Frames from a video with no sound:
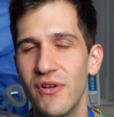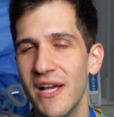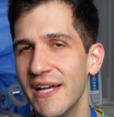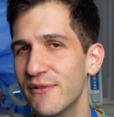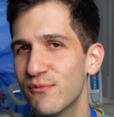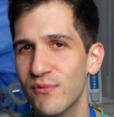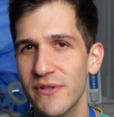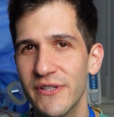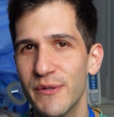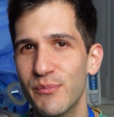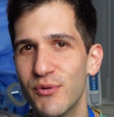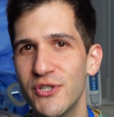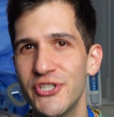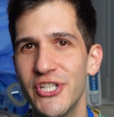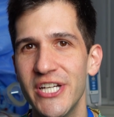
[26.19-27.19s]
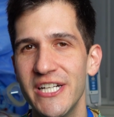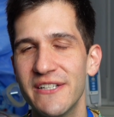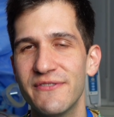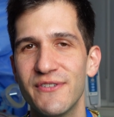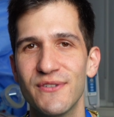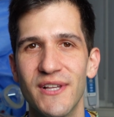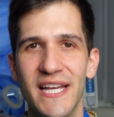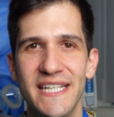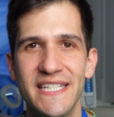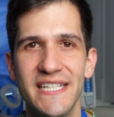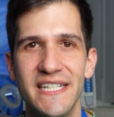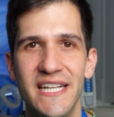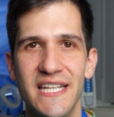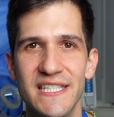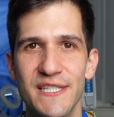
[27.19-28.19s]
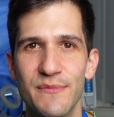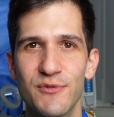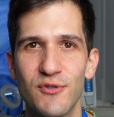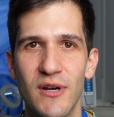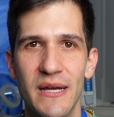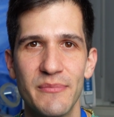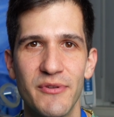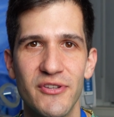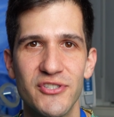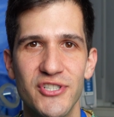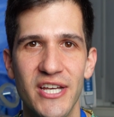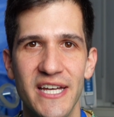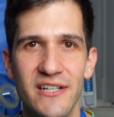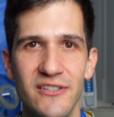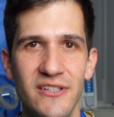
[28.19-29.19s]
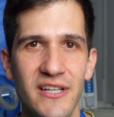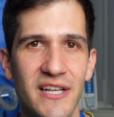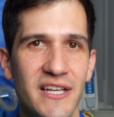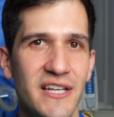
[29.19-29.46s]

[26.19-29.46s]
I'd really appreciate it if you liked it and subscribe to the channel.